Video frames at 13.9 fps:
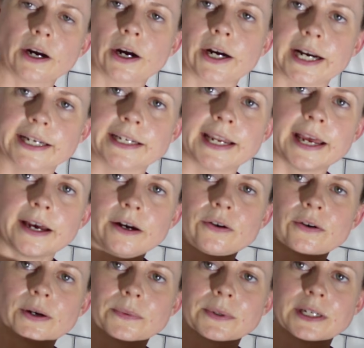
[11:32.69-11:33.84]
Alright, now
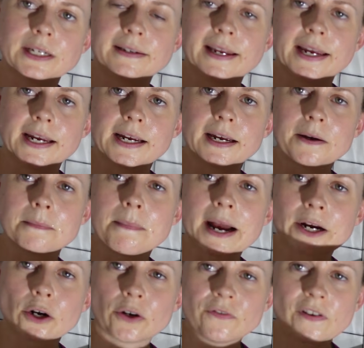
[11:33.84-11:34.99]
I'm going to take a
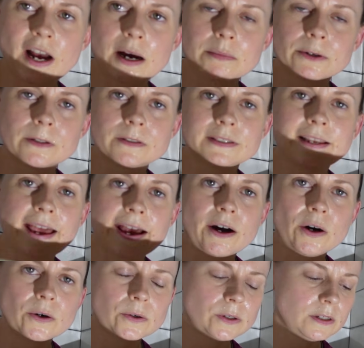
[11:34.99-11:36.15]
microfiber towel